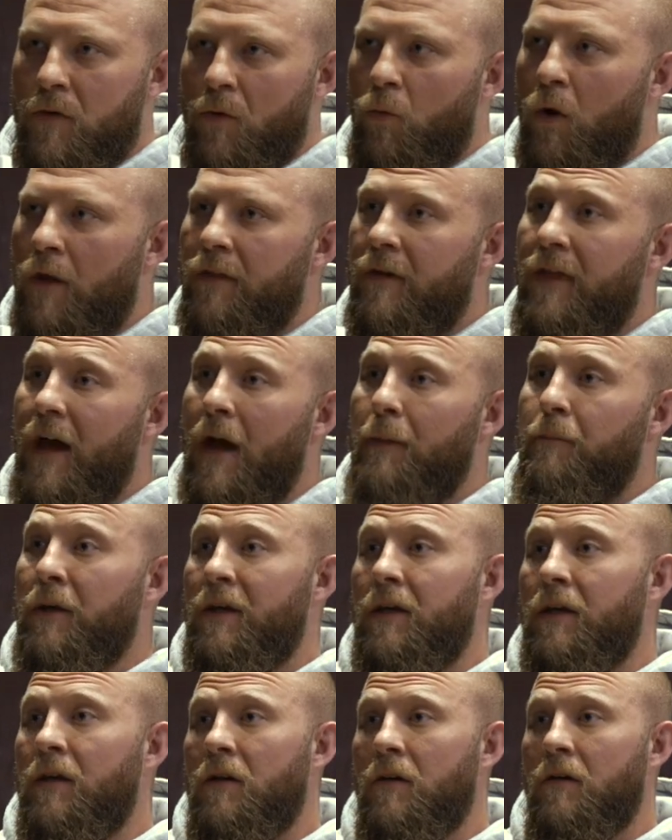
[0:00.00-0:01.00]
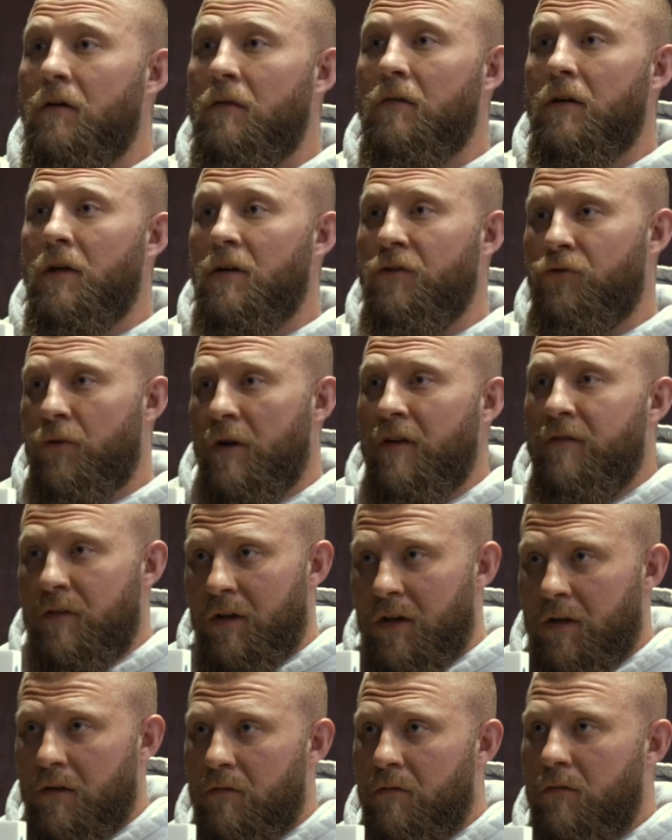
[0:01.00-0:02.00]
whether that be
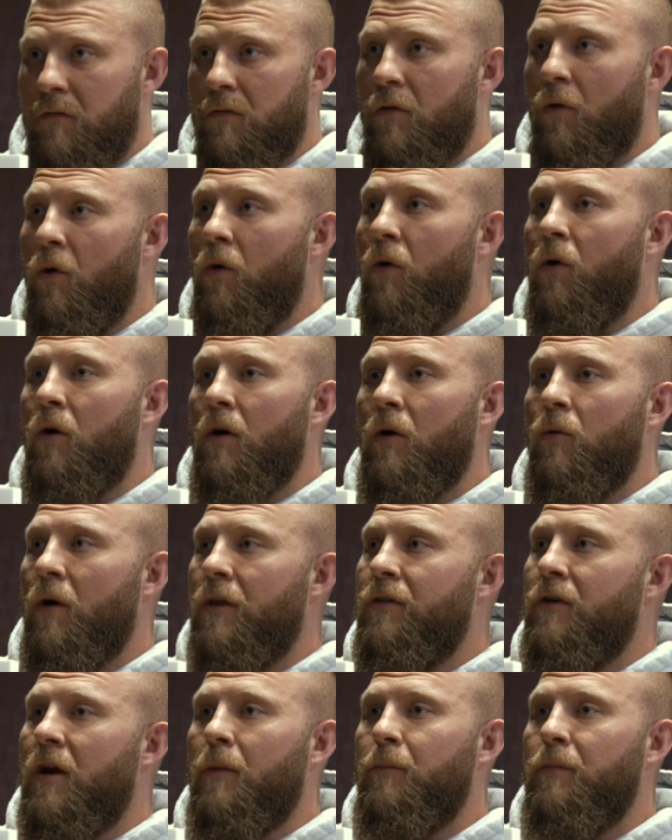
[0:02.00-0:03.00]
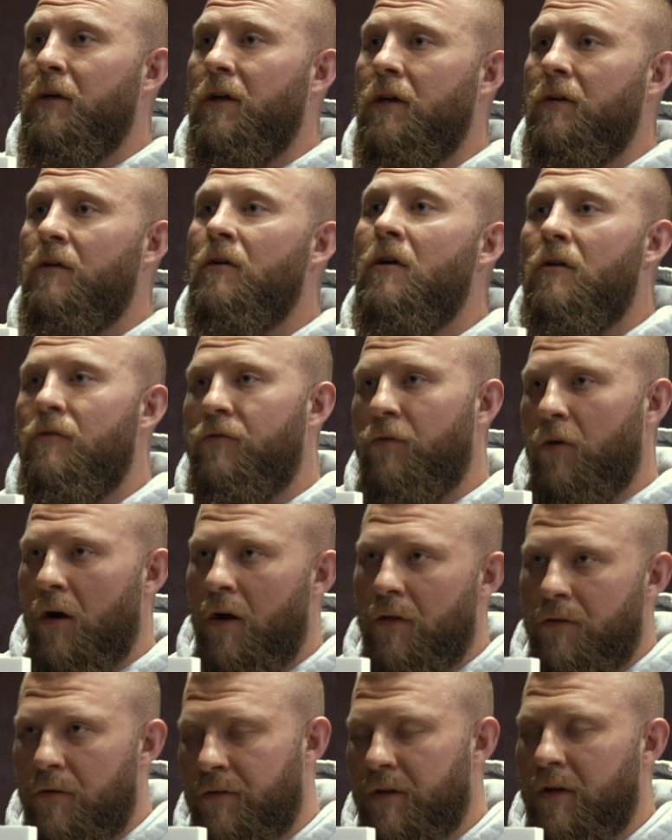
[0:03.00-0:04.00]
intrinsic or whether that be for
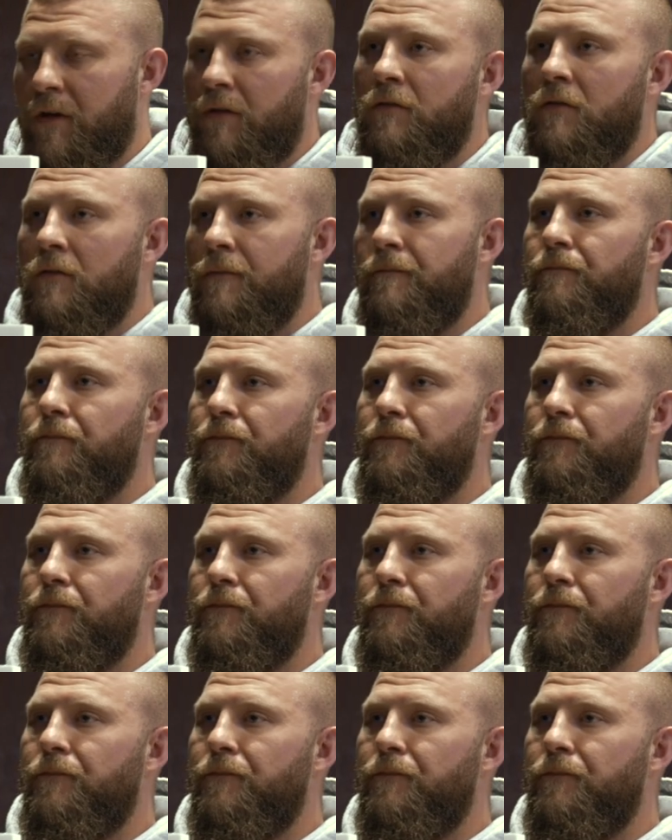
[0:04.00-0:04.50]
other things.